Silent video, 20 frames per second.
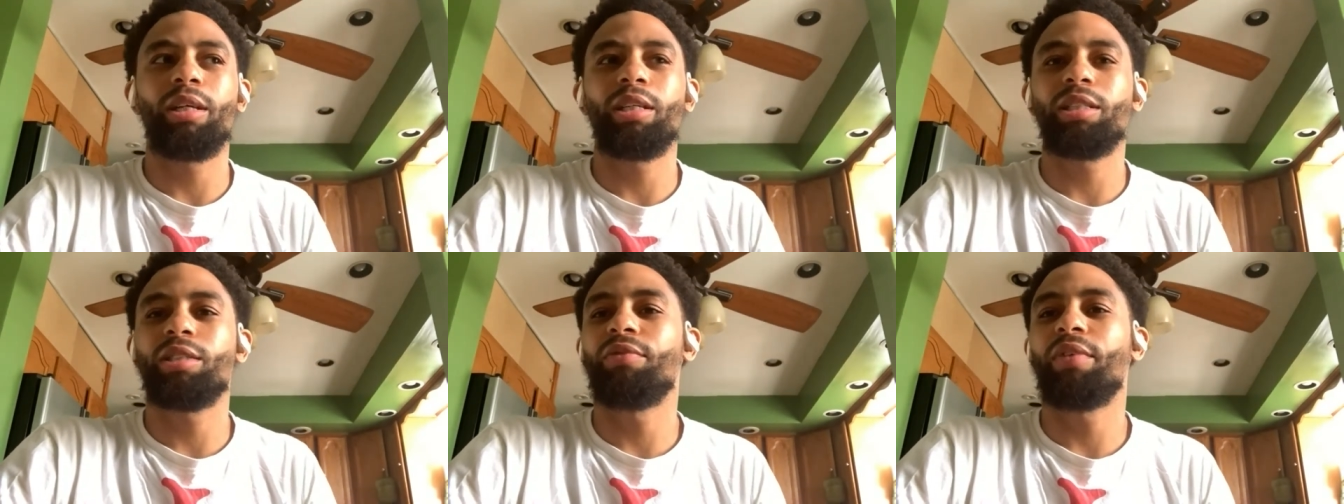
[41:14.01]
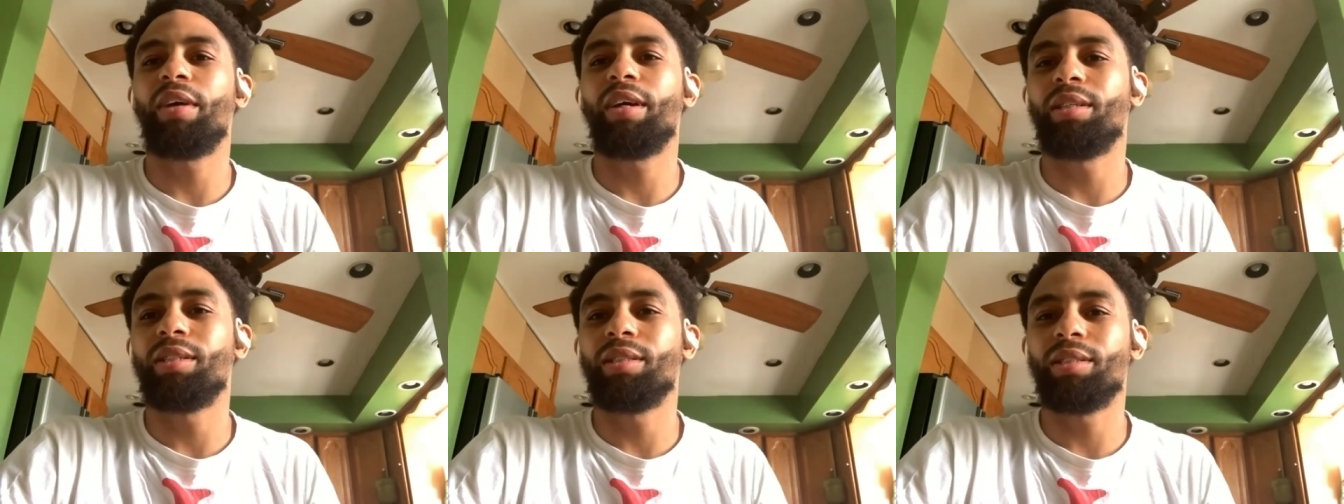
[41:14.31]
Let's
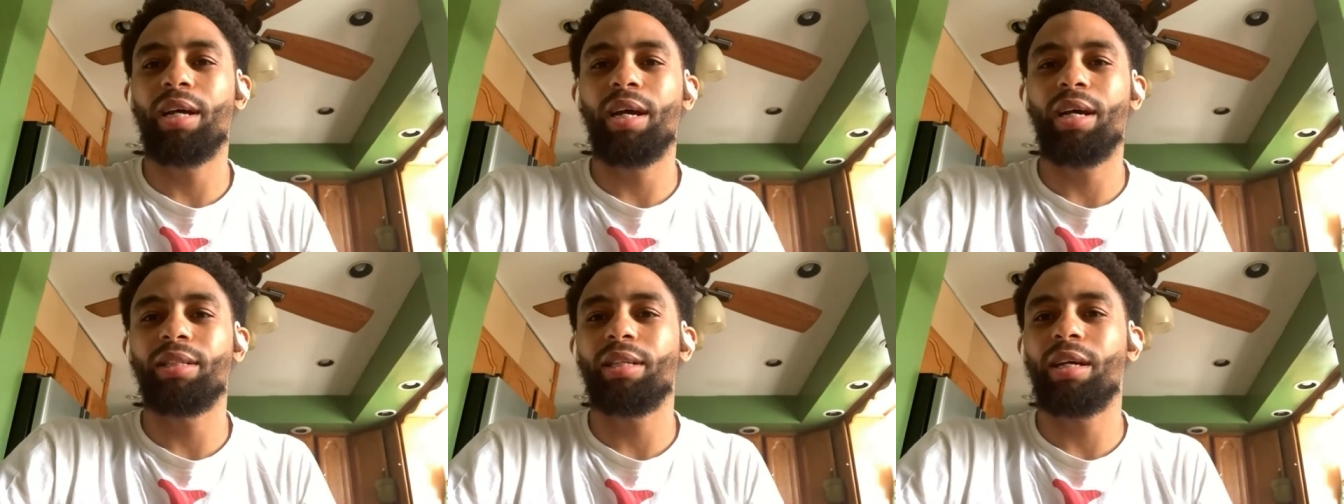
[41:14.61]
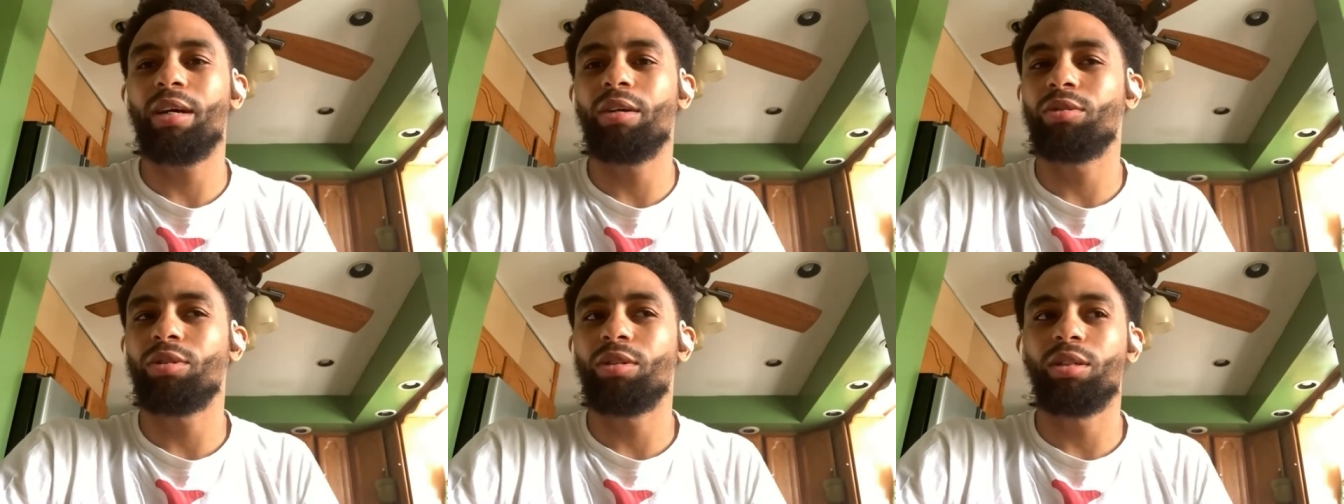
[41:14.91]
invite these
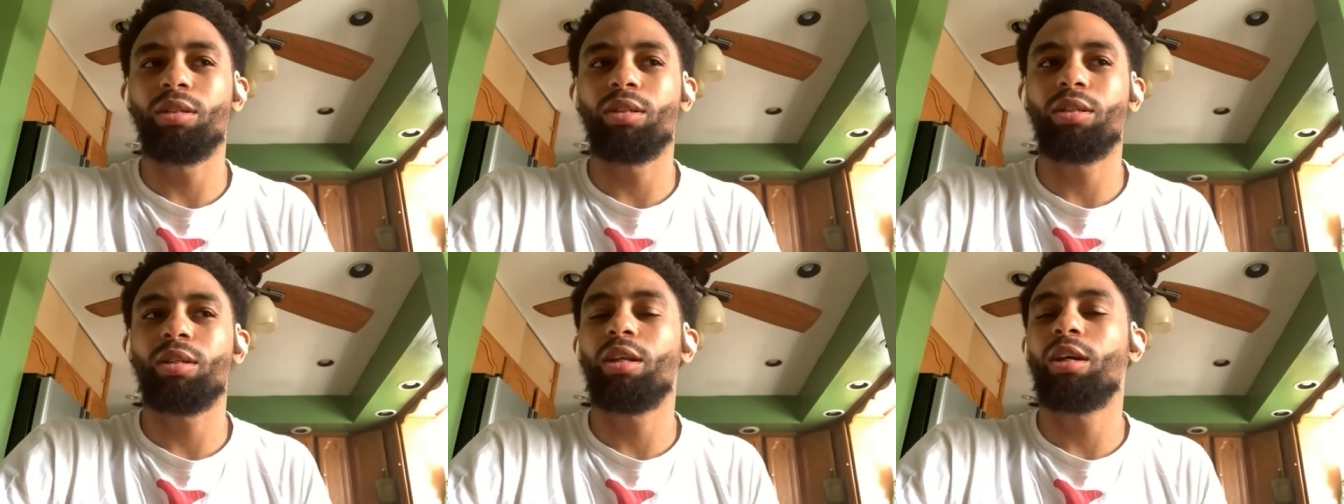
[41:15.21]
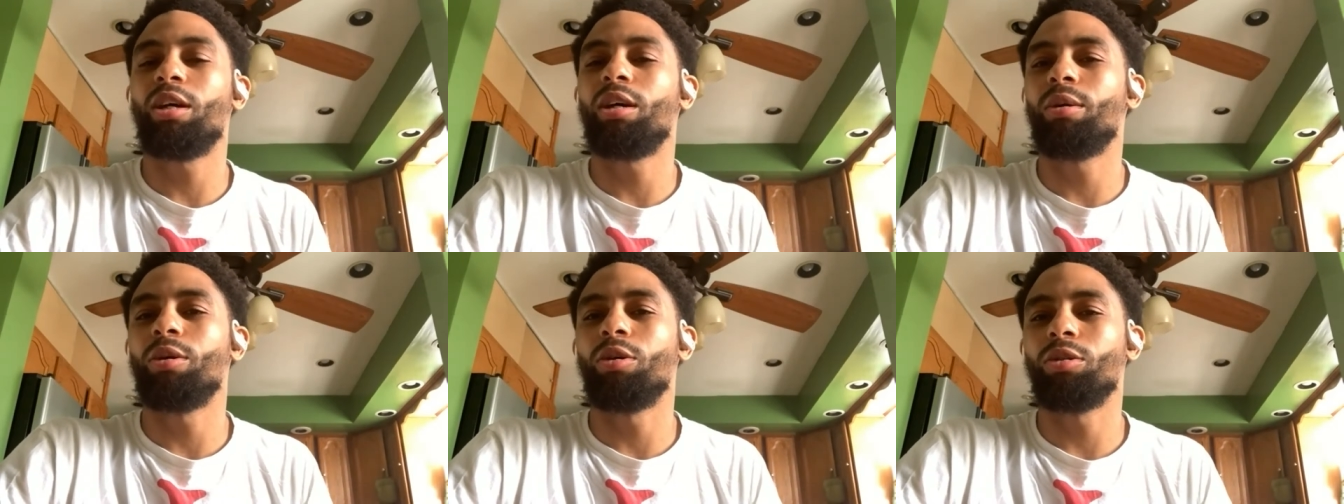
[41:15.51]
guys out to the
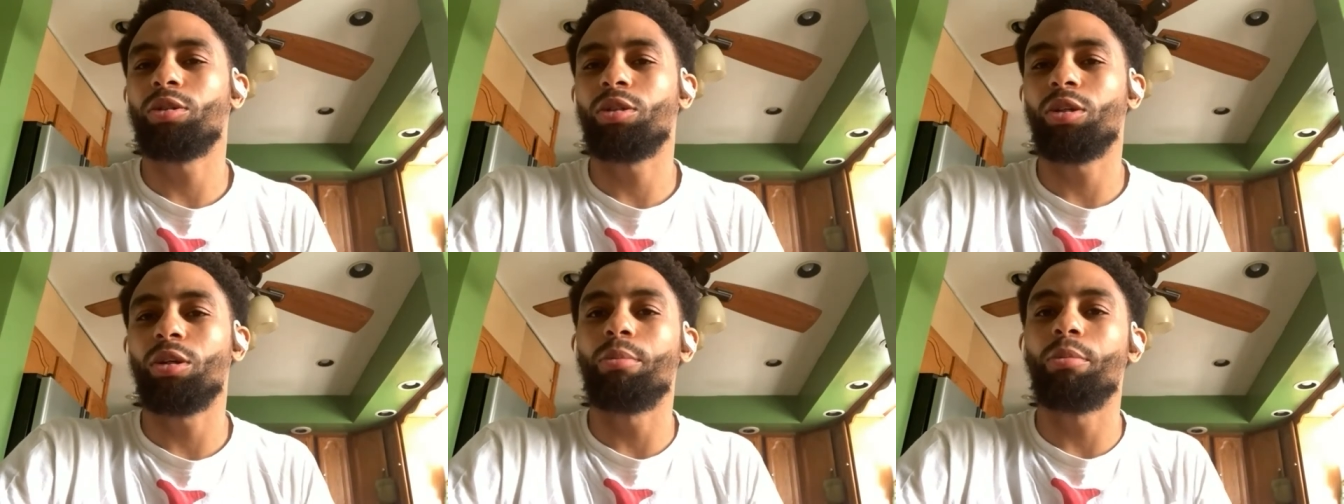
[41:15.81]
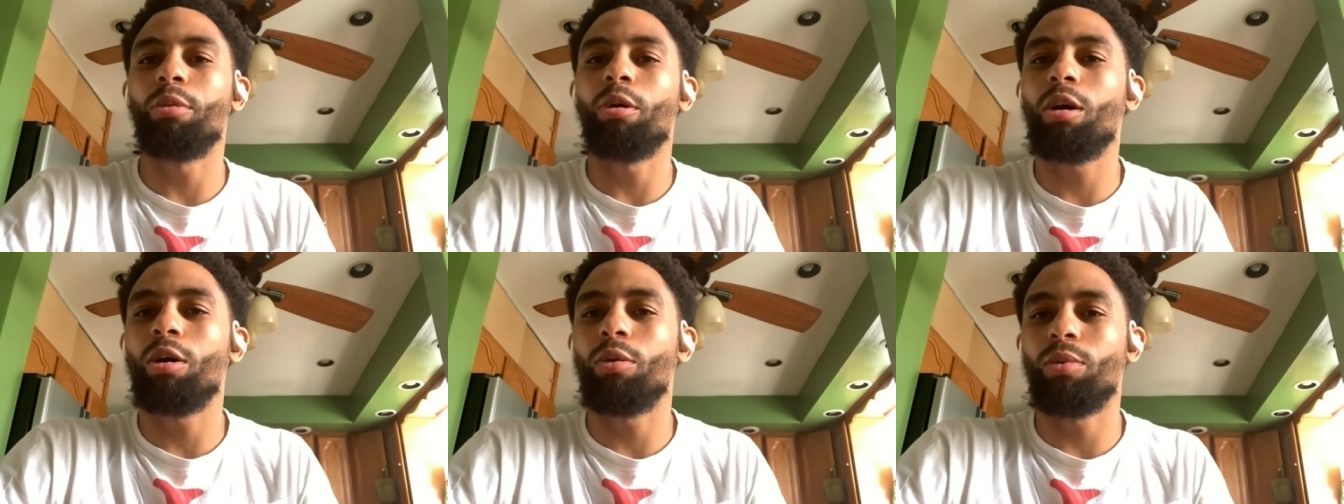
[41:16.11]
club or to the
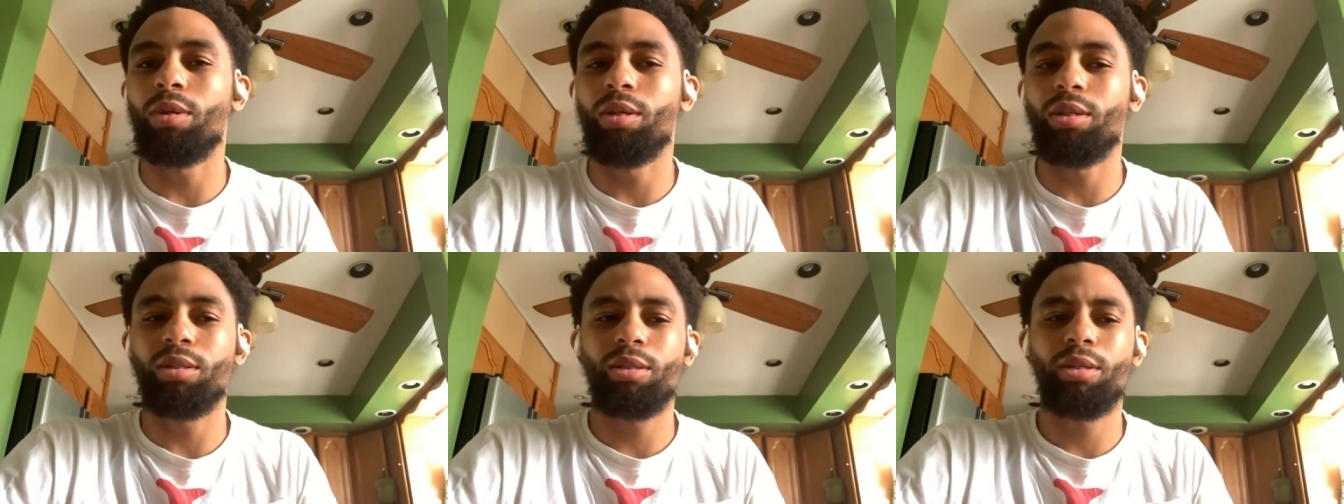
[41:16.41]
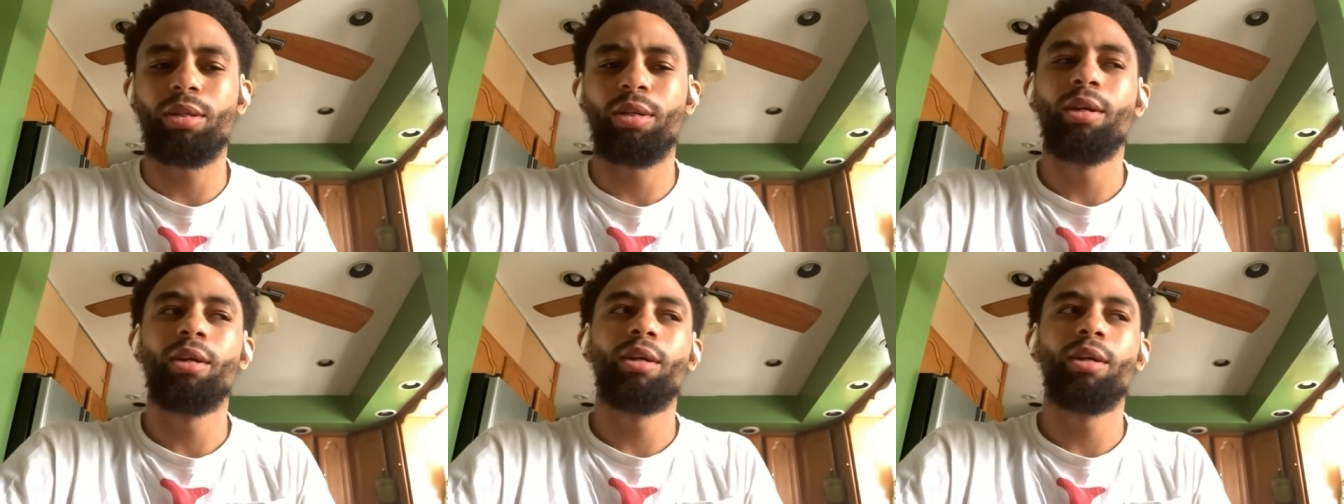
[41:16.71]
bar with us.